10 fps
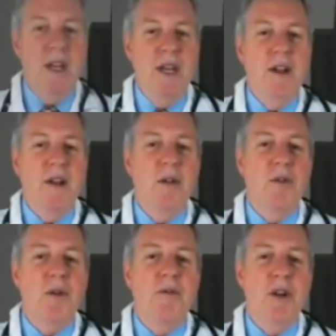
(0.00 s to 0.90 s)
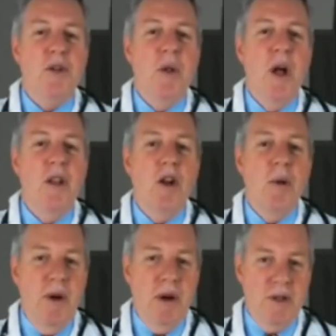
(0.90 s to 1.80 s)
It includes a visual
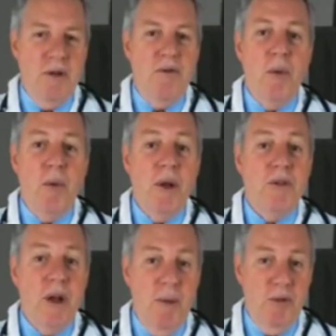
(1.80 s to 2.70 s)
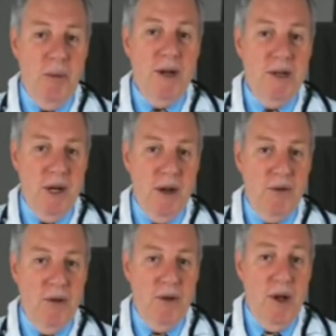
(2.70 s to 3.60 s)
alarm function for real-time spot
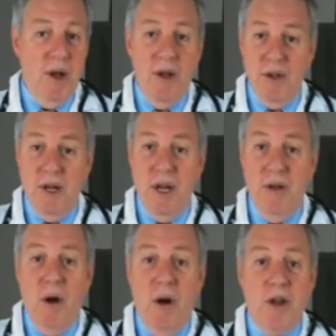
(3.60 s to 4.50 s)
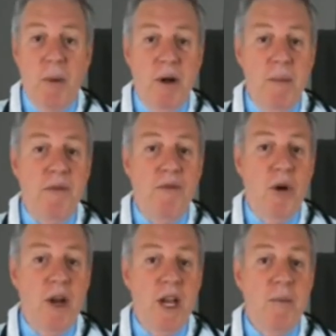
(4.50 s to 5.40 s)
checks. The default upper limit
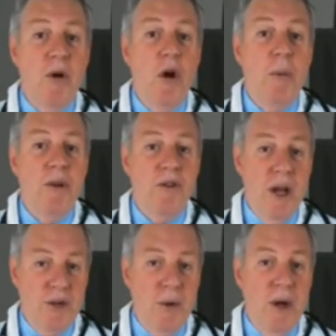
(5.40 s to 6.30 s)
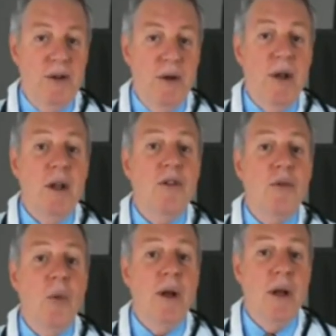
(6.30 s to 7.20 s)
for hemoglobin saturation is
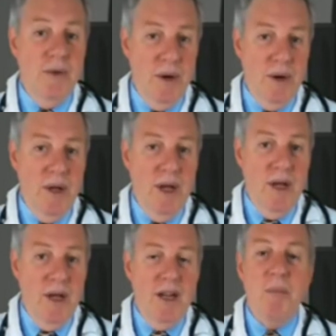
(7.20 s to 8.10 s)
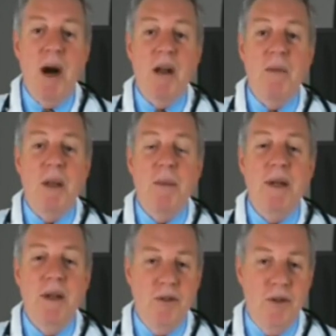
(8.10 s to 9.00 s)
100, and the bottom limit
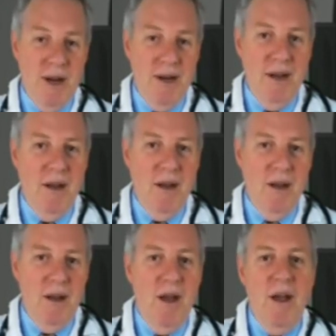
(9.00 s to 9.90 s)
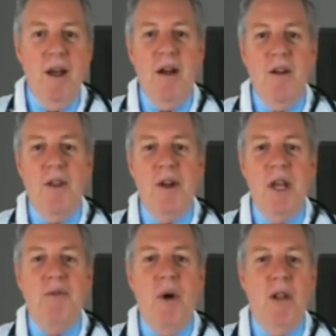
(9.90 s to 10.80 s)
is 90. The
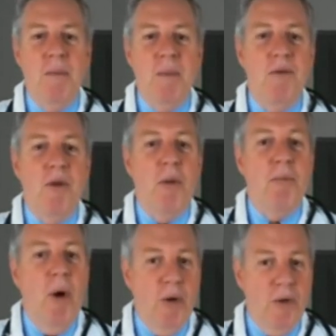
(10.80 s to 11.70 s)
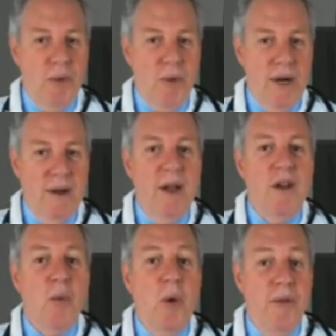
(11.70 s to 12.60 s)
default limit for pulse rate
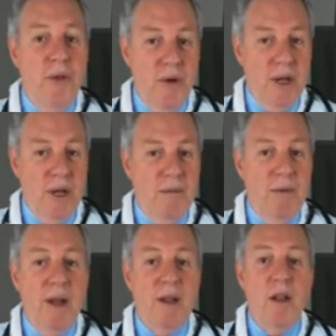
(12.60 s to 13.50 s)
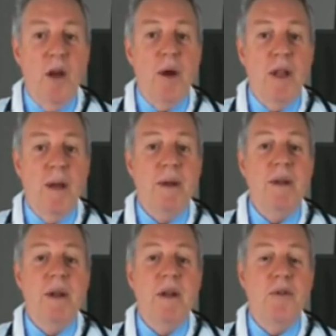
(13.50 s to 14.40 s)
is 130, and the lower limit
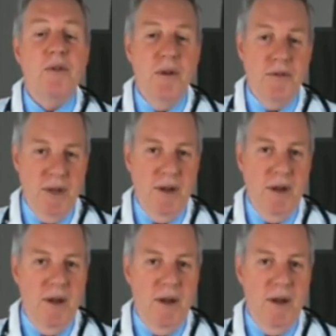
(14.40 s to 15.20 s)
is 50.